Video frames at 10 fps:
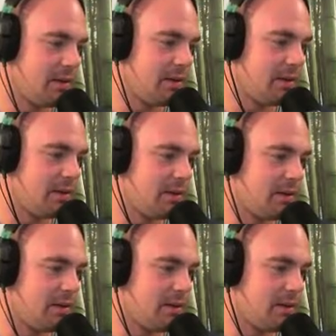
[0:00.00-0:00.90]

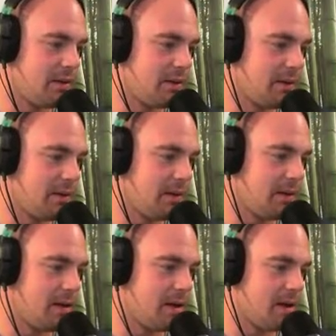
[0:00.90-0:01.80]

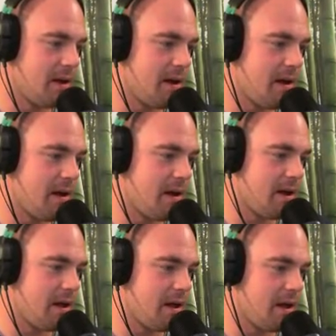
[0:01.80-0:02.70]

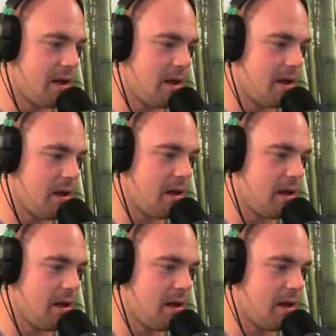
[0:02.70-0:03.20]
[no speech]